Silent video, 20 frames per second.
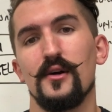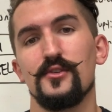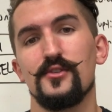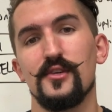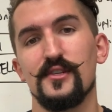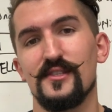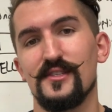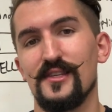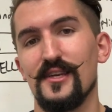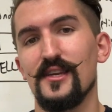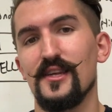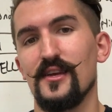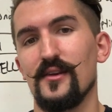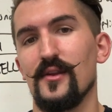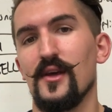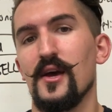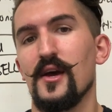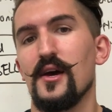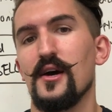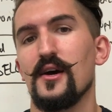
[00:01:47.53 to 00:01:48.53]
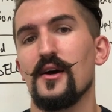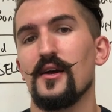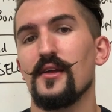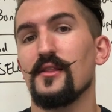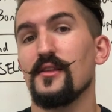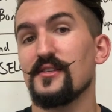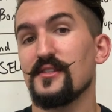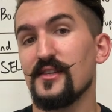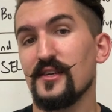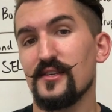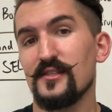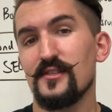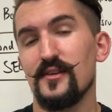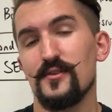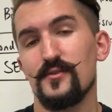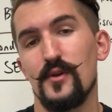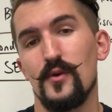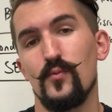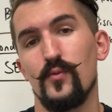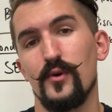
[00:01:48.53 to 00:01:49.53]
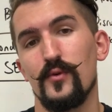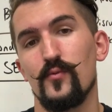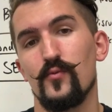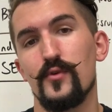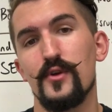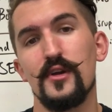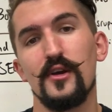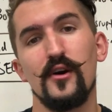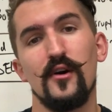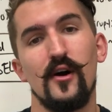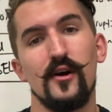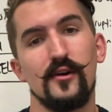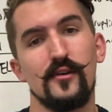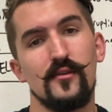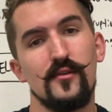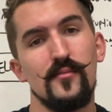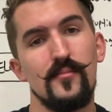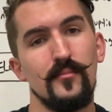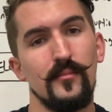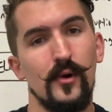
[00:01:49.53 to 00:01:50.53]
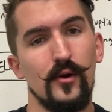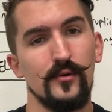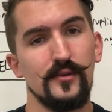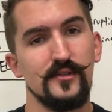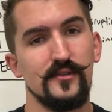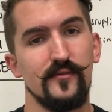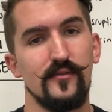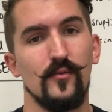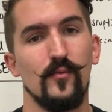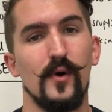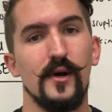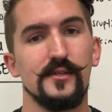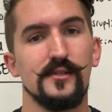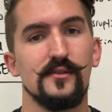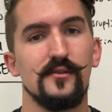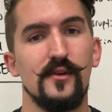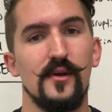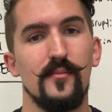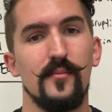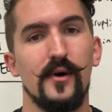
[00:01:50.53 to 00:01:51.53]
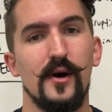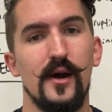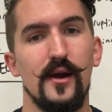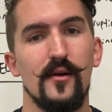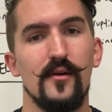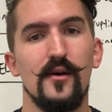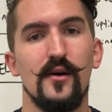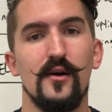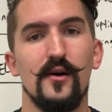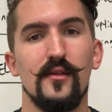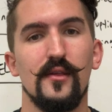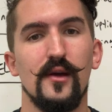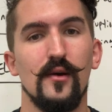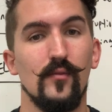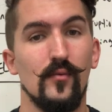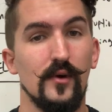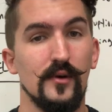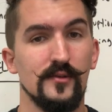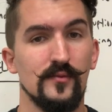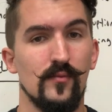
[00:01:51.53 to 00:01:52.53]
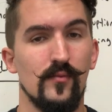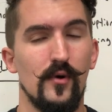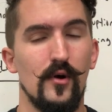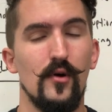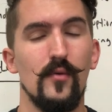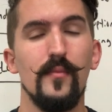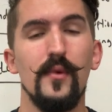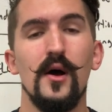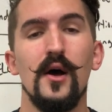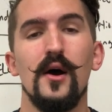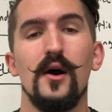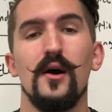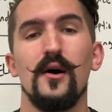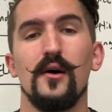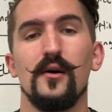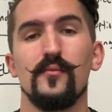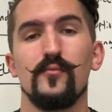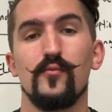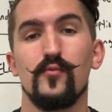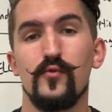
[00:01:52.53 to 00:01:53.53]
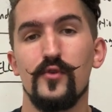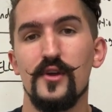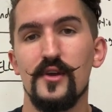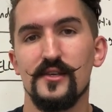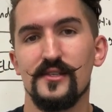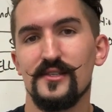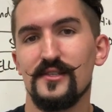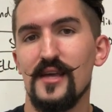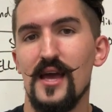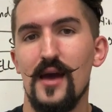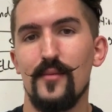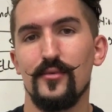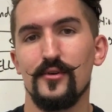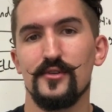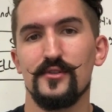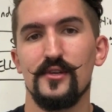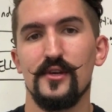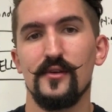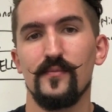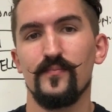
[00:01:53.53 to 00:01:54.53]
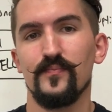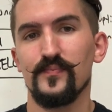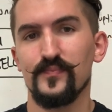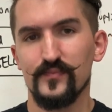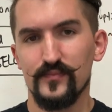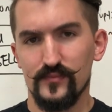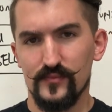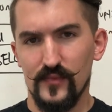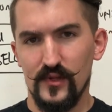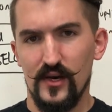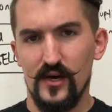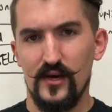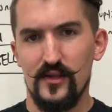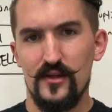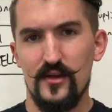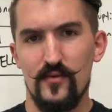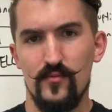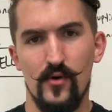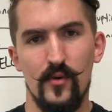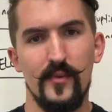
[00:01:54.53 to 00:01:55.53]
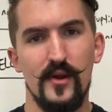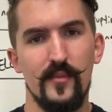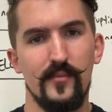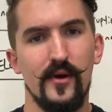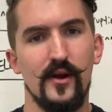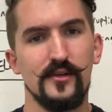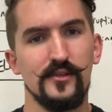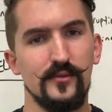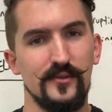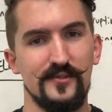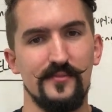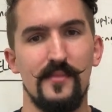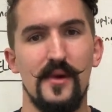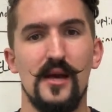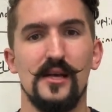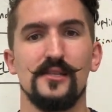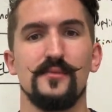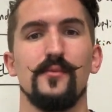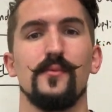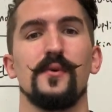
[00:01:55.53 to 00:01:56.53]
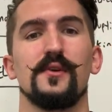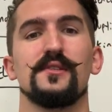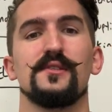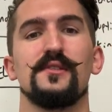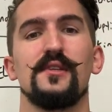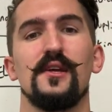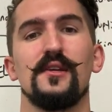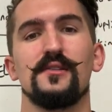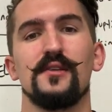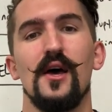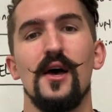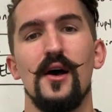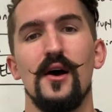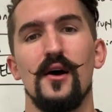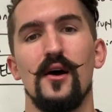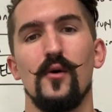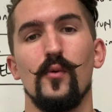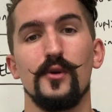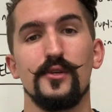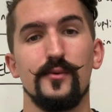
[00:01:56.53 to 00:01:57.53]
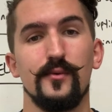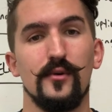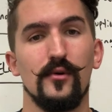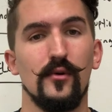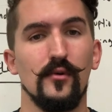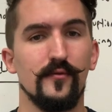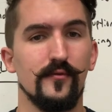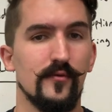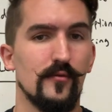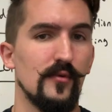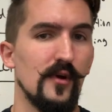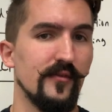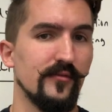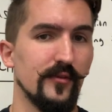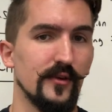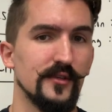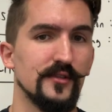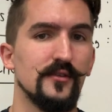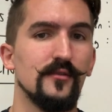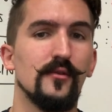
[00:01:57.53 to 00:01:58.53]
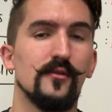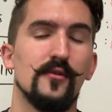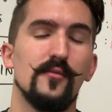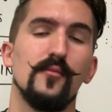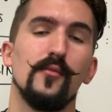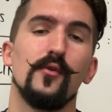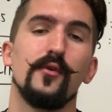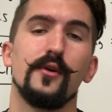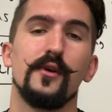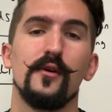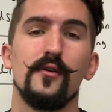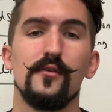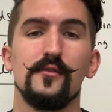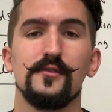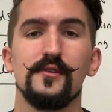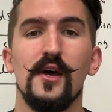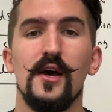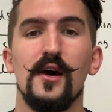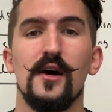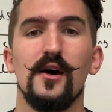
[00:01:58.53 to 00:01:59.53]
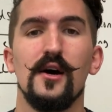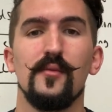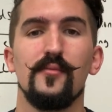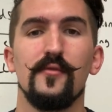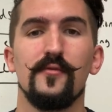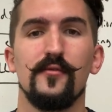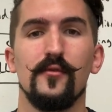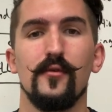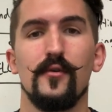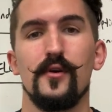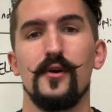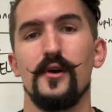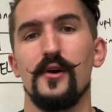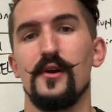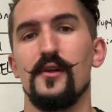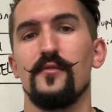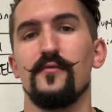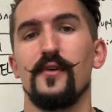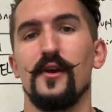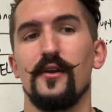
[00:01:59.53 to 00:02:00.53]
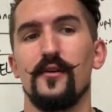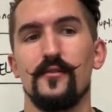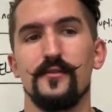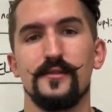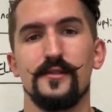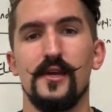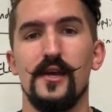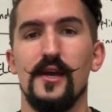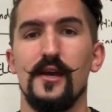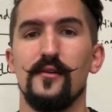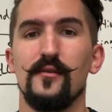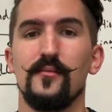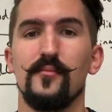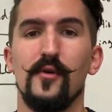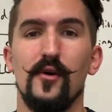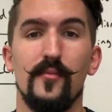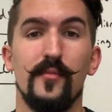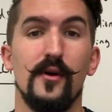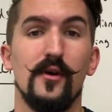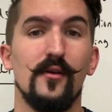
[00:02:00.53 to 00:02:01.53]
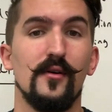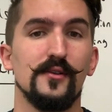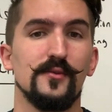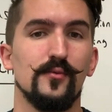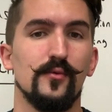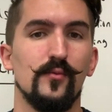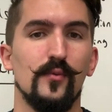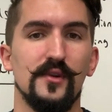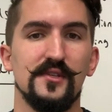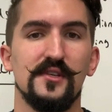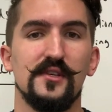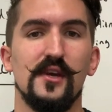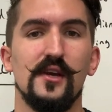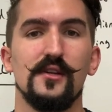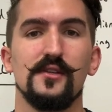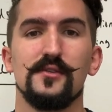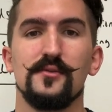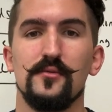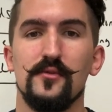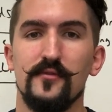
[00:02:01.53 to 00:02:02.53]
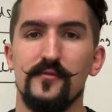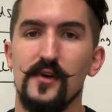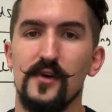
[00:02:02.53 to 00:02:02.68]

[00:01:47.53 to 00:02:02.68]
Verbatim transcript: Justinian in the 6th century would reconquer most of the Western Empire that was Rome, reestablishing the Roman Empire to its maximum extent, which it would hold for roughly 200 more years before invaders and barbarians would once again sort